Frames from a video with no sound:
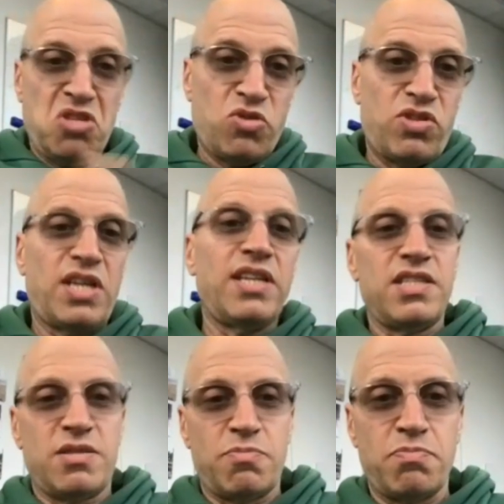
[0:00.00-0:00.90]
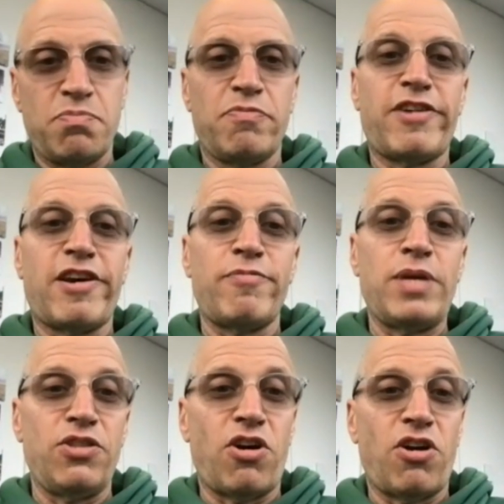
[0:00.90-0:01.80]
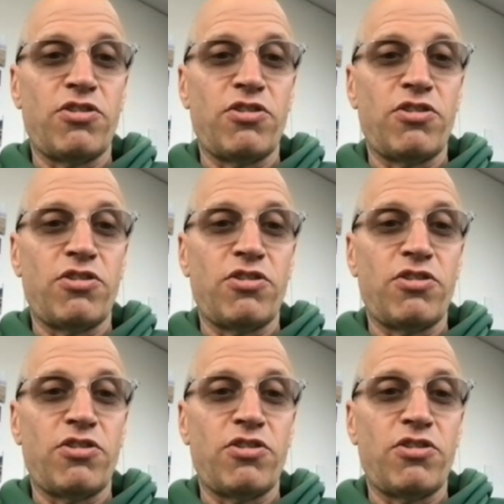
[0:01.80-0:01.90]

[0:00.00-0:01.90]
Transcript: In New Zealand, it's $5 million.